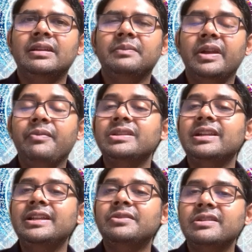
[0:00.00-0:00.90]
But it was an
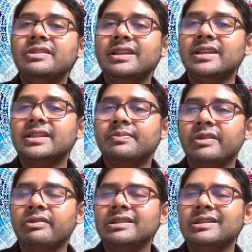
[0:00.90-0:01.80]
interesting
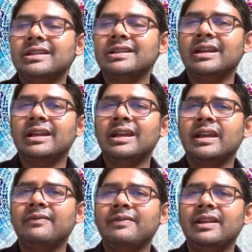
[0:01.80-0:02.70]
experience.
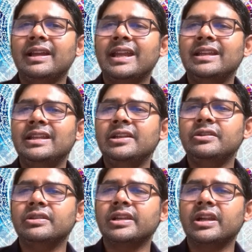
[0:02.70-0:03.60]
I felt like I needed
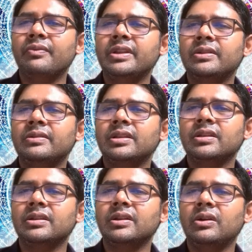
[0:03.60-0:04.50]
to share with
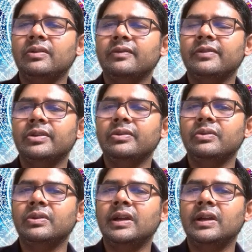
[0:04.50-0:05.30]
all of you.